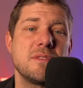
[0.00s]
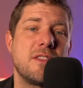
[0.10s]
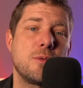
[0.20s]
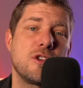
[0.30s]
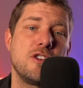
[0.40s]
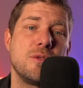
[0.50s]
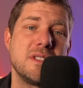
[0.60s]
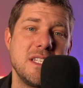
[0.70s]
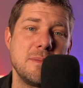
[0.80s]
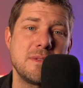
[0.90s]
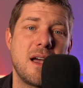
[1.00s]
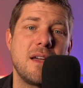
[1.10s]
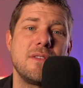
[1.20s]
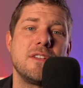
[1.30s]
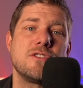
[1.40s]
And then we're going to do a deep
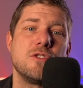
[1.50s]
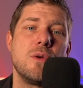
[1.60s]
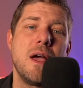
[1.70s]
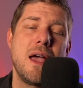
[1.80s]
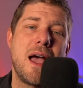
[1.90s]
dive into